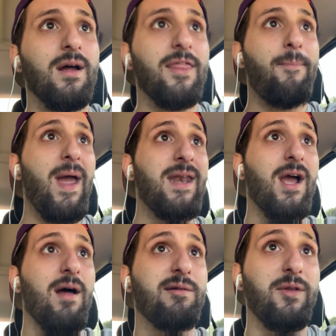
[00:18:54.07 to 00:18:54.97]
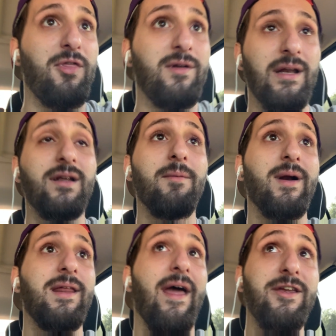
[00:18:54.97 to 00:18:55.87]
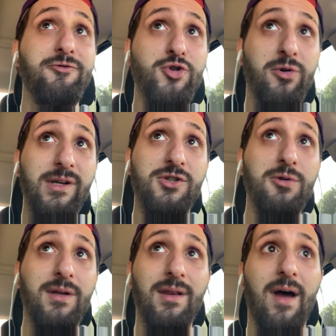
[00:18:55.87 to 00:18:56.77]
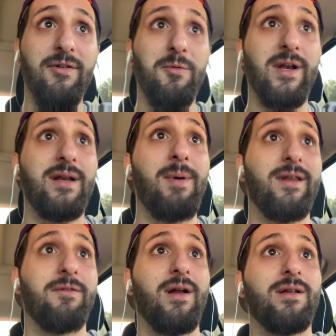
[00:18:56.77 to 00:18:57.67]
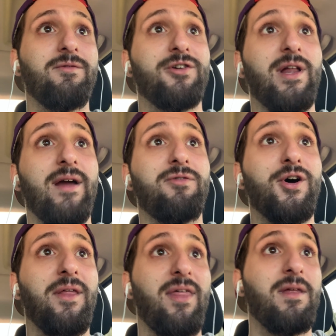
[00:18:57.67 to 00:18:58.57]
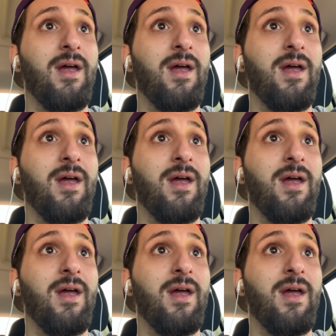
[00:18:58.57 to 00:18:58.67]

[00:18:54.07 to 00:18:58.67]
losing somebody that you truly, truly love and want to spend the rest of your life with.